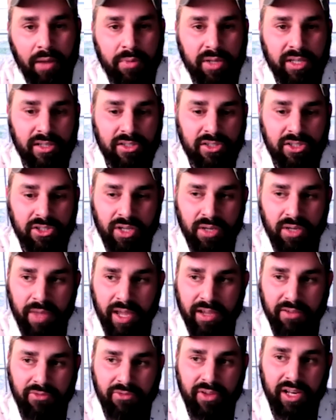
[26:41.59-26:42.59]
because you can make
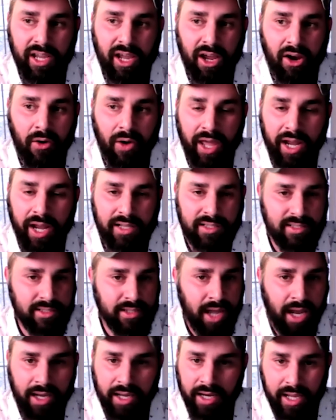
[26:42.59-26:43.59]
a video and it's
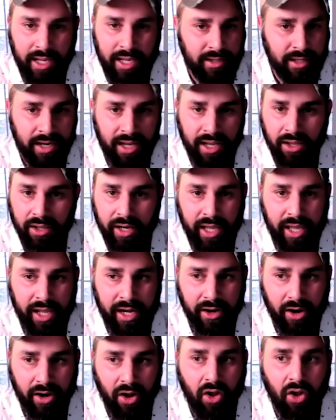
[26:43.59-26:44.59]
not going to hit the nail on the head at
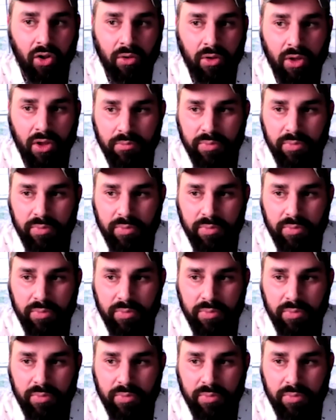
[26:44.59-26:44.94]
all,